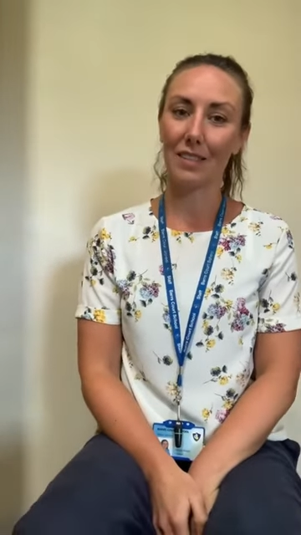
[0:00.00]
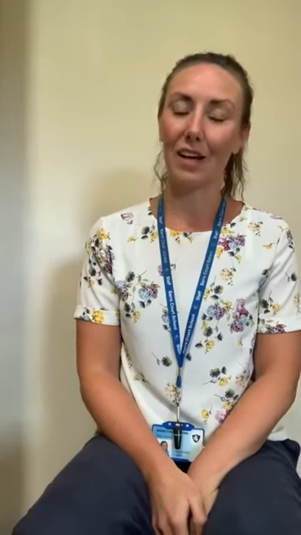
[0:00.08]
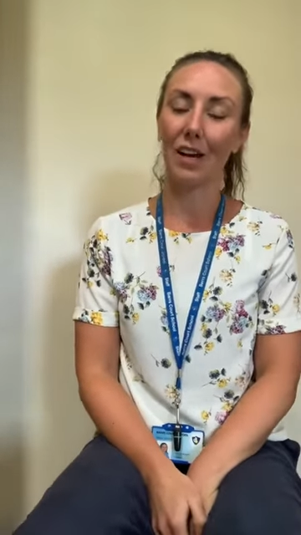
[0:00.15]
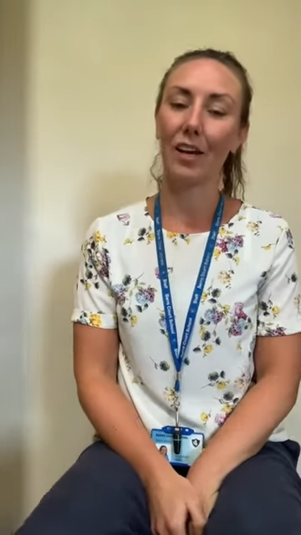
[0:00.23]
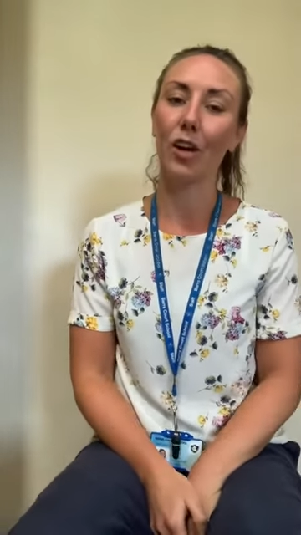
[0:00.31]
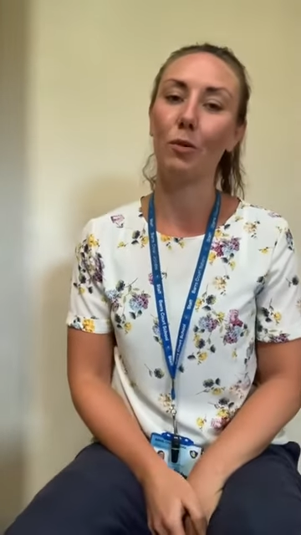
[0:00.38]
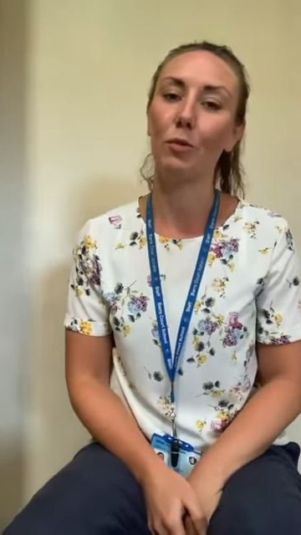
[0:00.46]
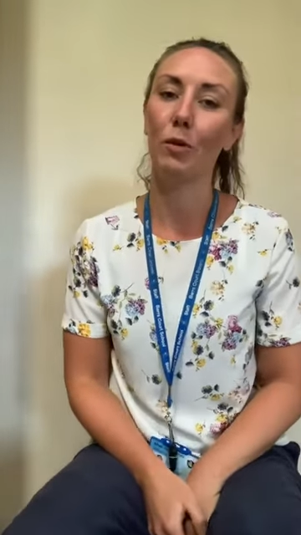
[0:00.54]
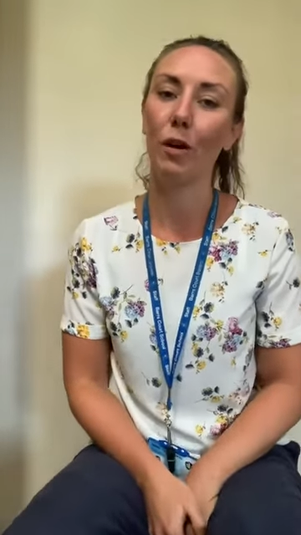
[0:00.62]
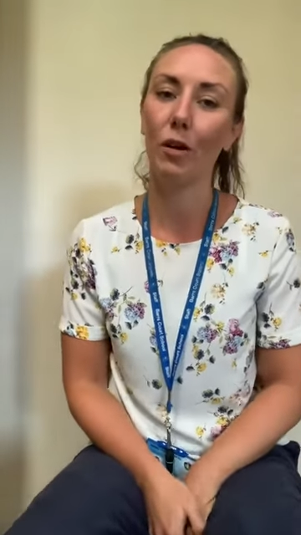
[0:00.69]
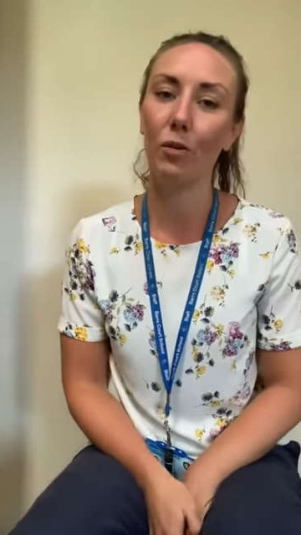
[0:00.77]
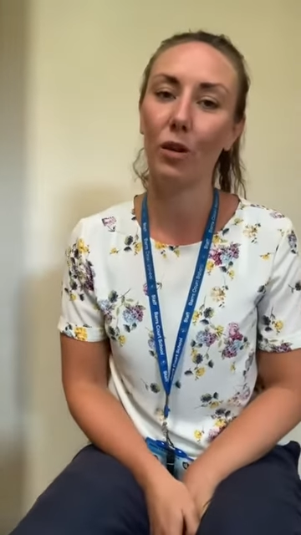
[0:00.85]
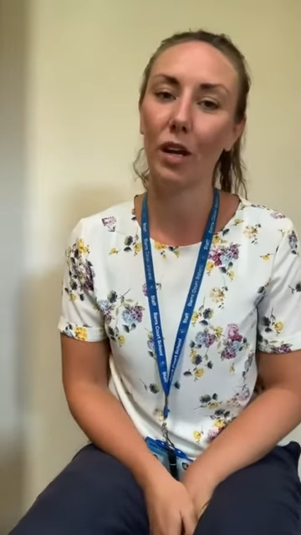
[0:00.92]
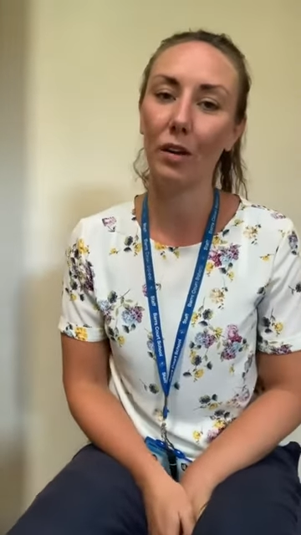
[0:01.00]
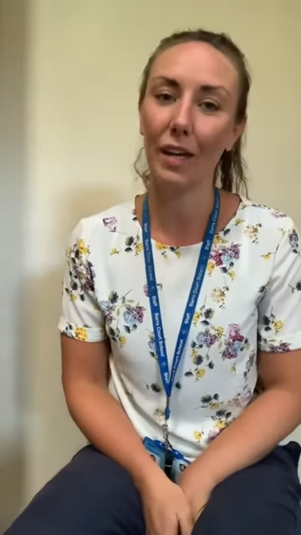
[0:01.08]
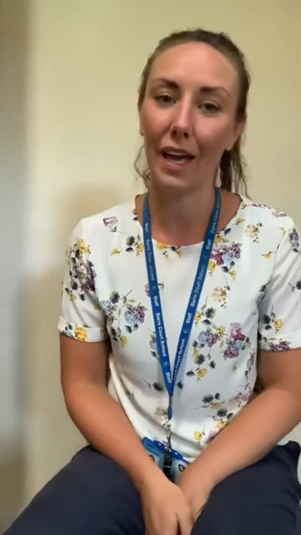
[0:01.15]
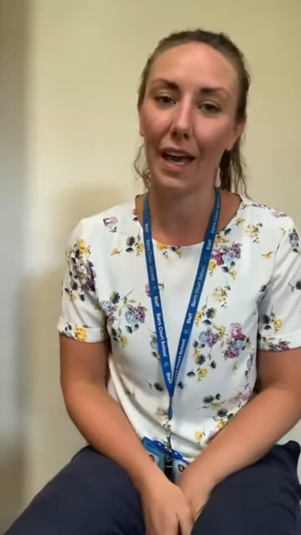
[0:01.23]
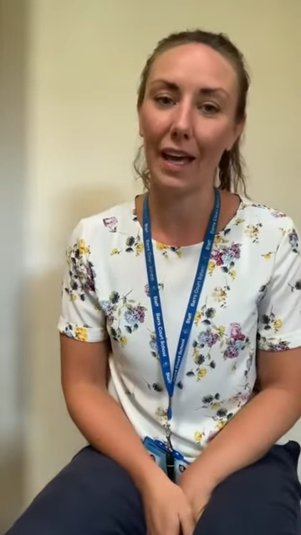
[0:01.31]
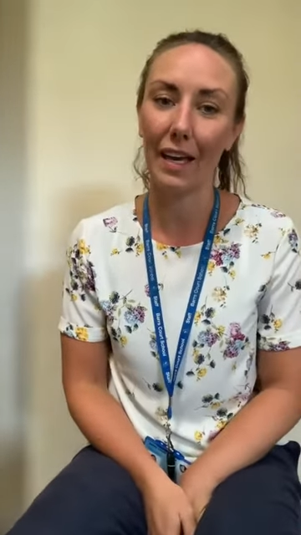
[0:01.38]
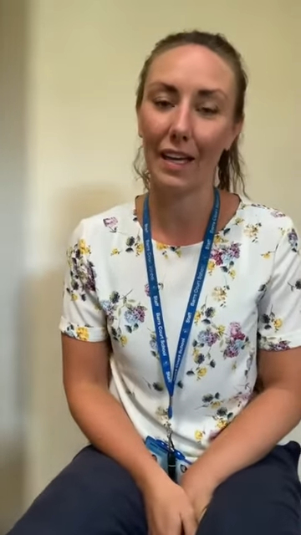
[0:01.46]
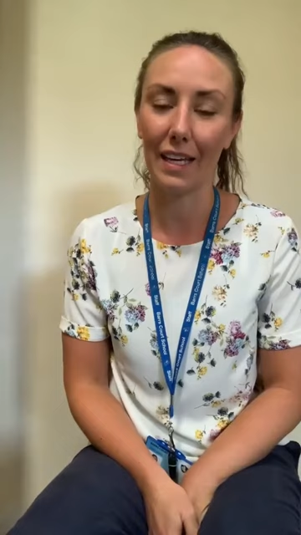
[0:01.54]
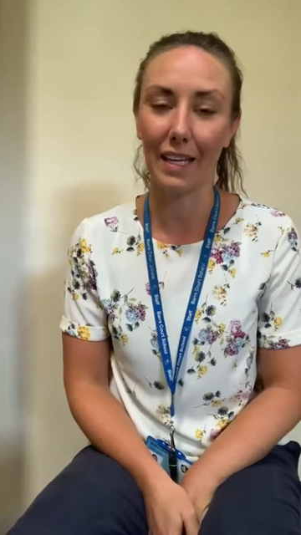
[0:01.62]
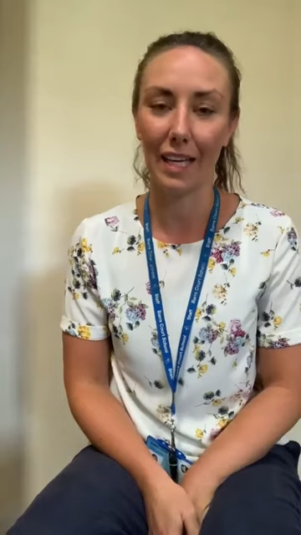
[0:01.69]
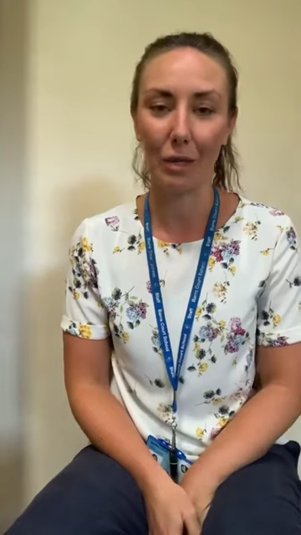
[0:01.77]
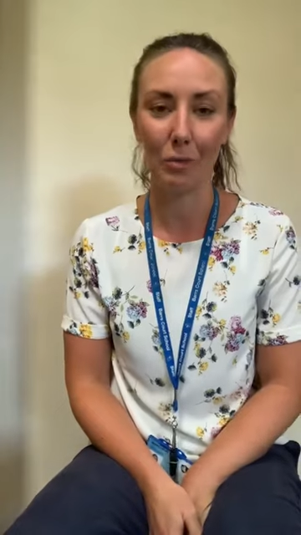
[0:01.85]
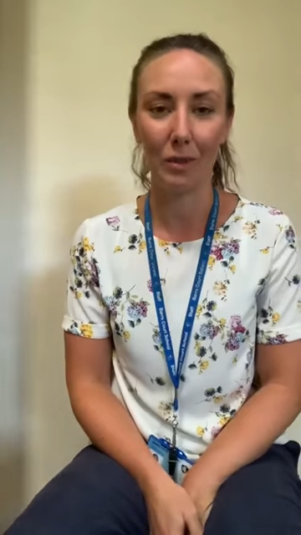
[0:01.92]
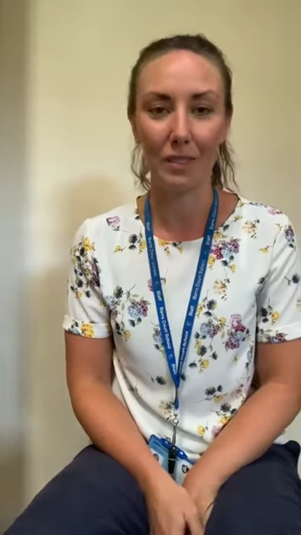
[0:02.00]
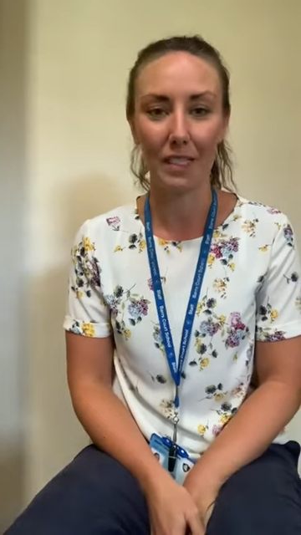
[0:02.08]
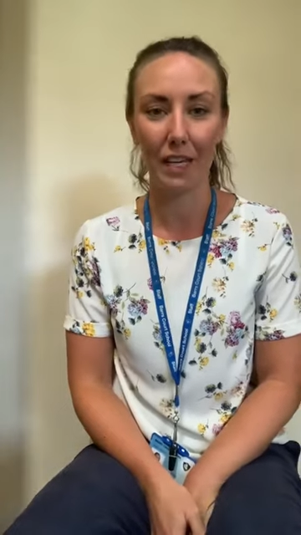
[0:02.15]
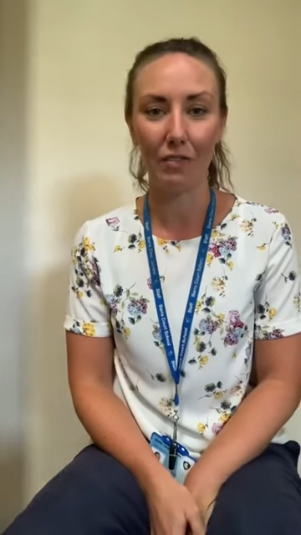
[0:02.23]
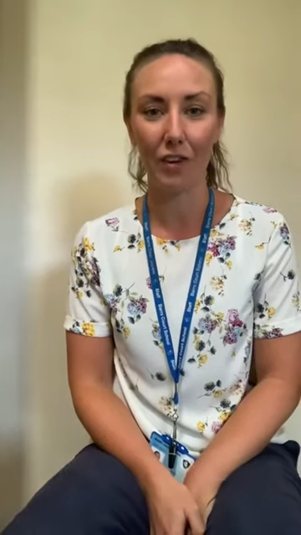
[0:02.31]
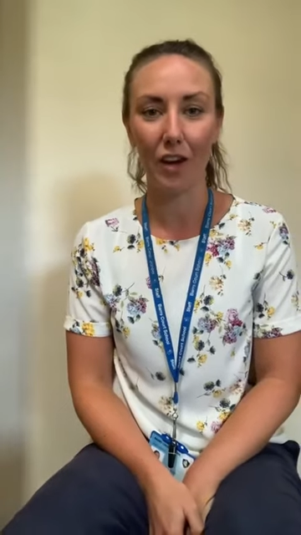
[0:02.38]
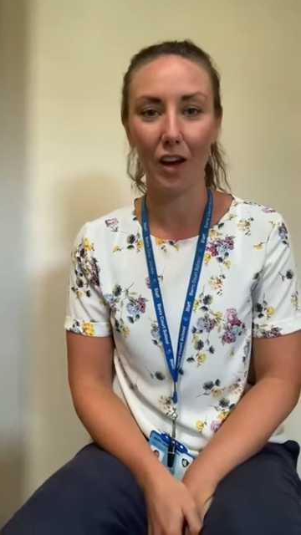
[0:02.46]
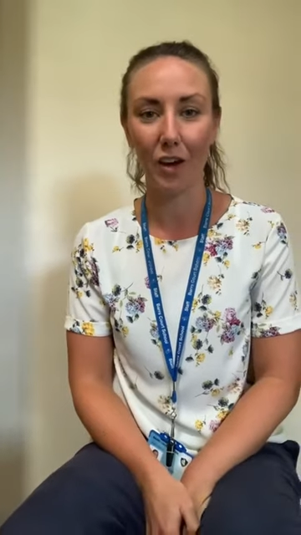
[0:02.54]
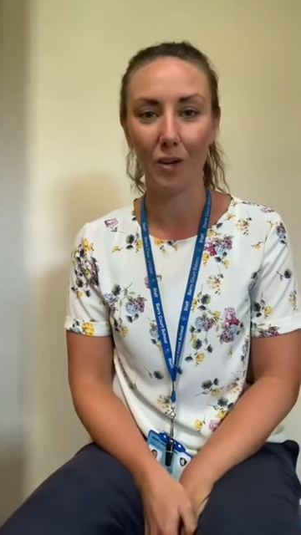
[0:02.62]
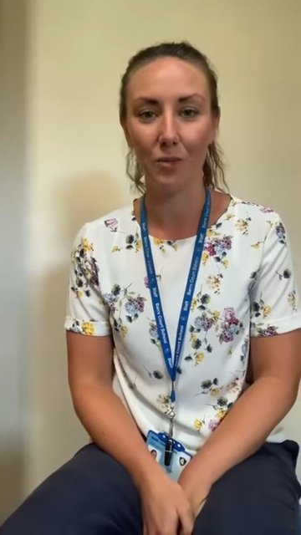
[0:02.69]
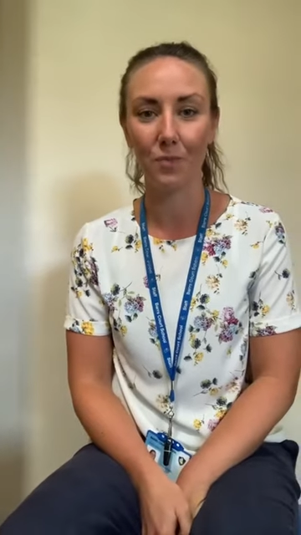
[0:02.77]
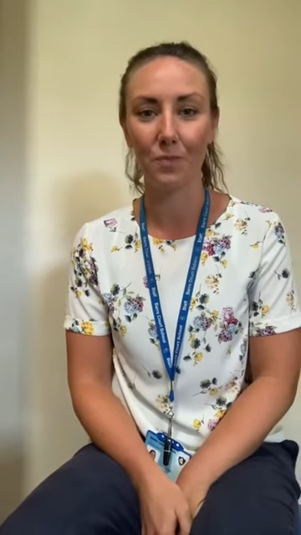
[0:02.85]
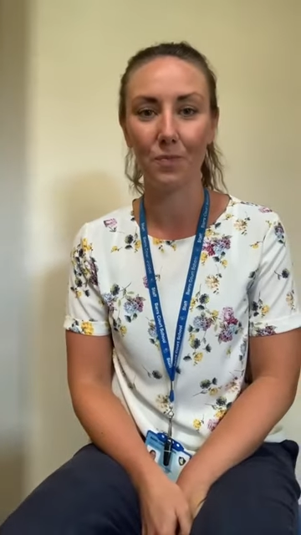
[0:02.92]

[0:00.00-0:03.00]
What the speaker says: I hope you are all okay and keeping safe at home.